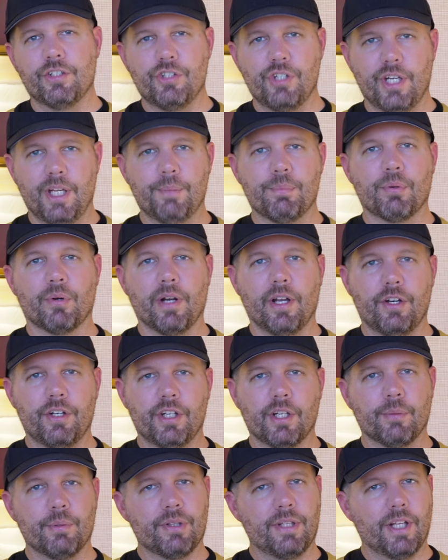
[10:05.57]
cheap around
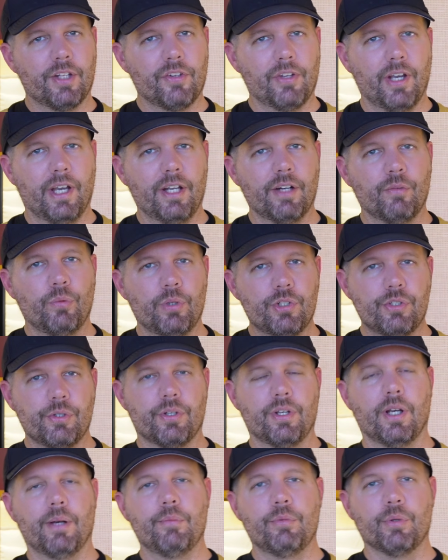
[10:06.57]
here, but that's kind of what
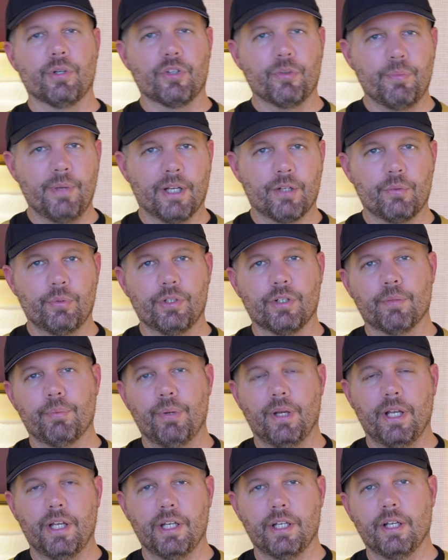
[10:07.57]
you come to expect when you're
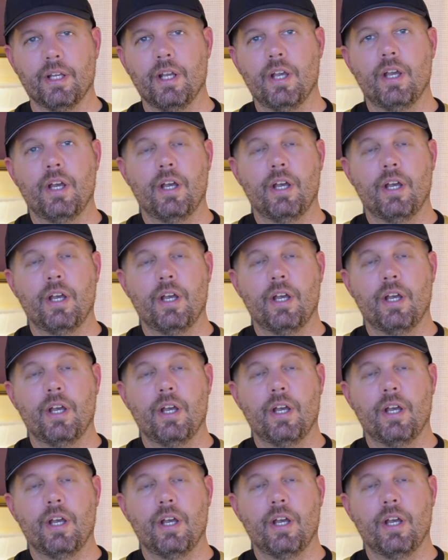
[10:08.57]
paying